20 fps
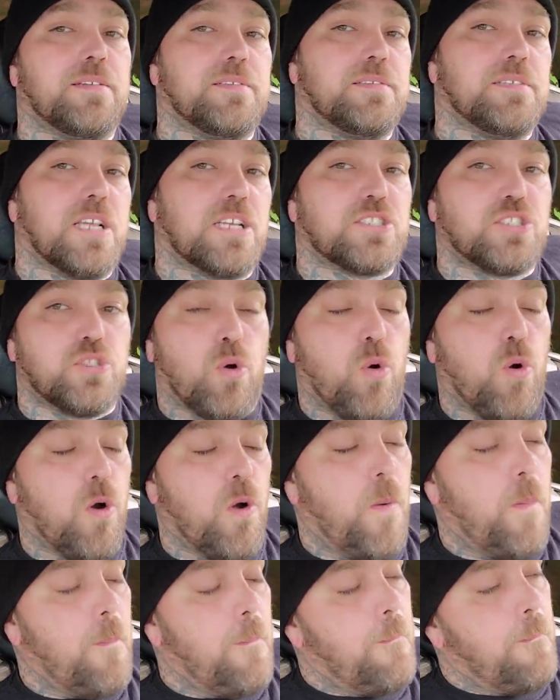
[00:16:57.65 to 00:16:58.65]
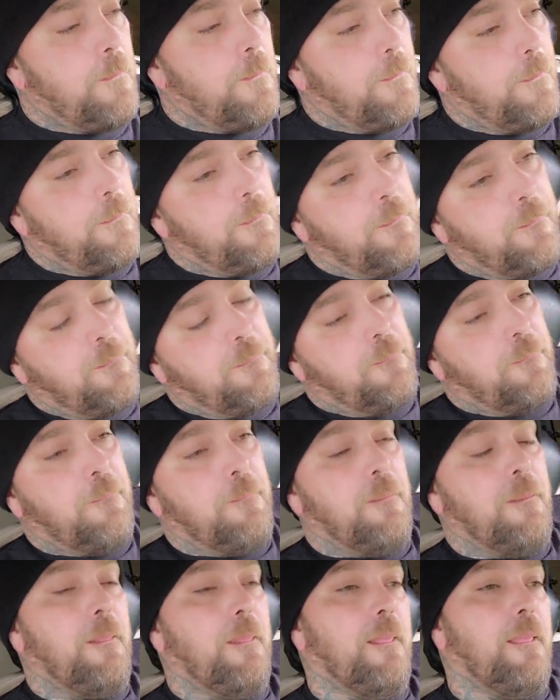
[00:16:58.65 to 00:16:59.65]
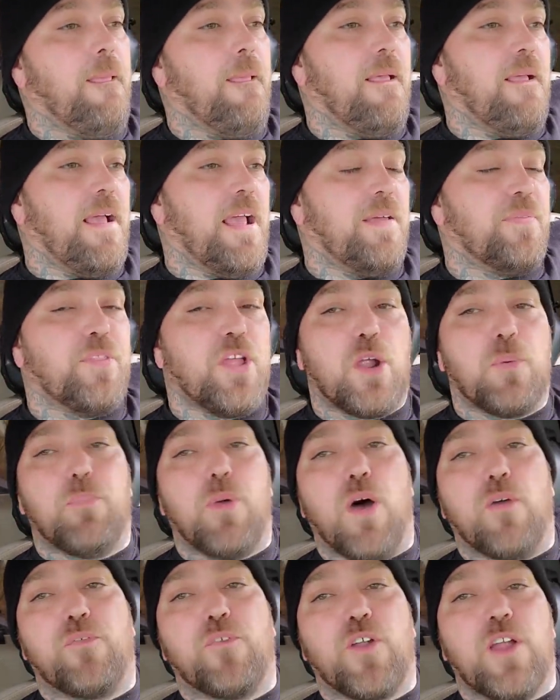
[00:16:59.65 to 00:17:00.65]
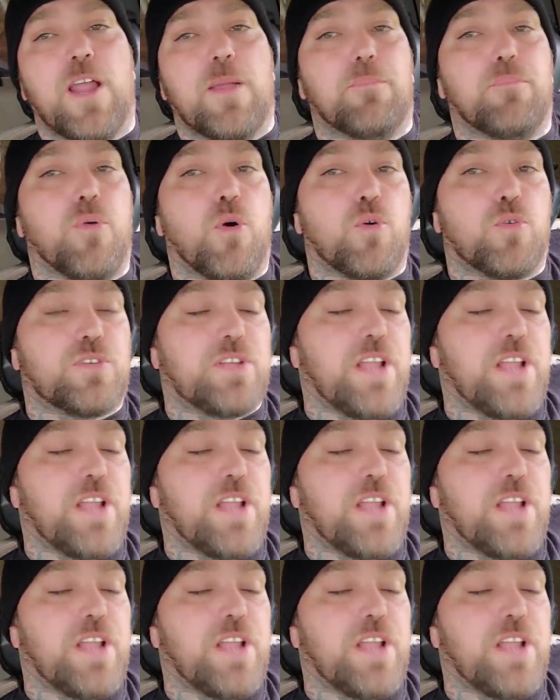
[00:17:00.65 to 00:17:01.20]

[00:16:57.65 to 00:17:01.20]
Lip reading: next door, and their buffer had broke